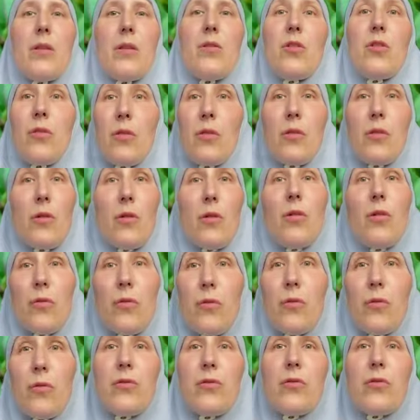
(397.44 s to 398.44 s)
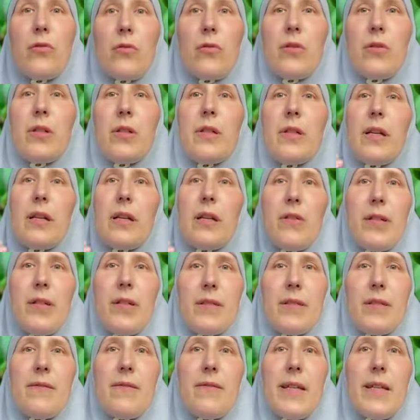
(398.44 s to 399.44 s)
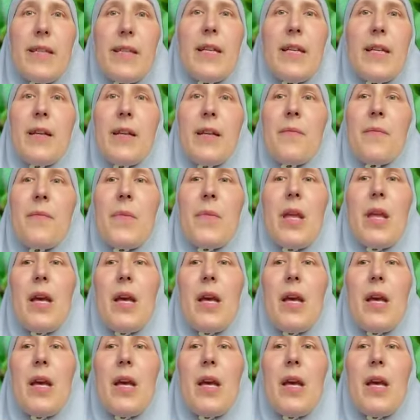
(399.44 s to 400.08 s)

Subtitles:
Due to the decreased sweating,